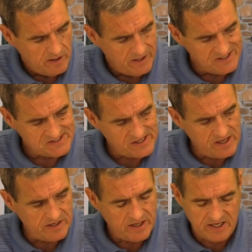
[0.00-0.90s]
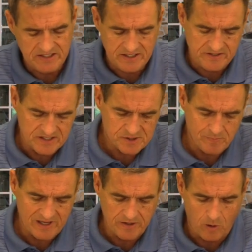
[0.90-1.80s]
He said he did this
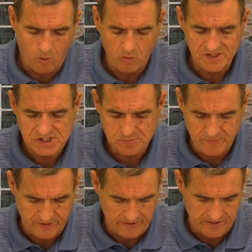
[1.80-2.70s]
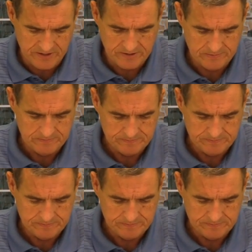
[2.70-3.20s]
by the Holy Spirit.